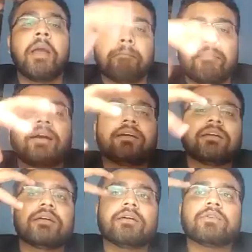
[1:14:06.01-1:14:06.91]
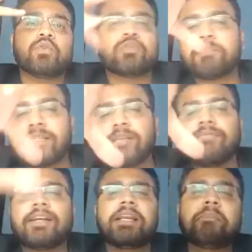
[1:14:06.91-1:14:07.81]
But to
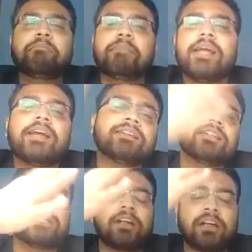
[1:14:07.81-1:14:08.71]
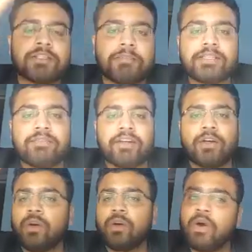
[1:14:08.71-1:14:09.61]
specifically make the gender specific
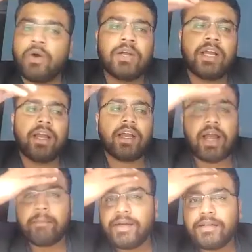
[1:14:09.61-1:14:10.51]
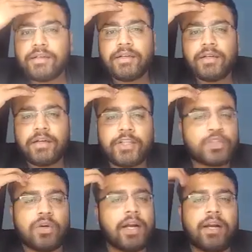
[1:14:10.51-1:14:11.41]
law, I mean, it
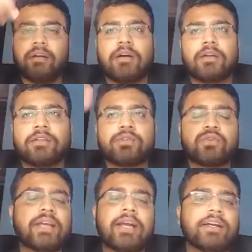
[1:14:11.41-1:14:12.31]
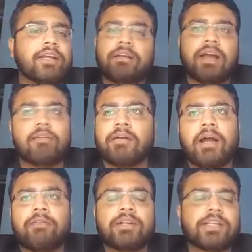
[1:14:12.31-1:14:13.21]
should the society. I
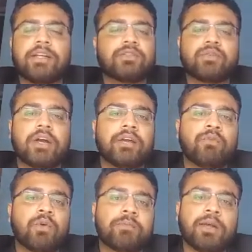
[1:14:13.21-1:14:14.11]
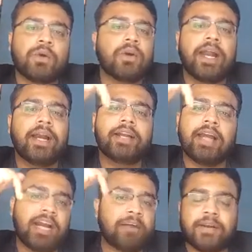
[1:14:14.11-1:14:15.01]
would say it won't be a good idea
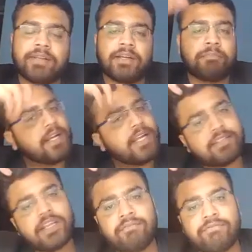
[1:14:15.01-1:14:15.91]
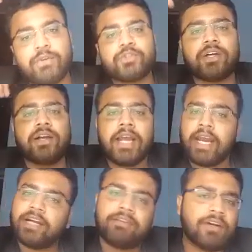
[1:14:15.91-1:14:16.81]
at present. But yes, in future,
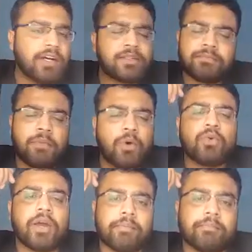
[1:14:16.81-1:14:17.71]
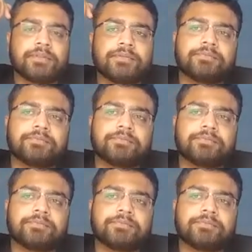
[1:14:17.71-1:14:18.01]
it's bound to happen.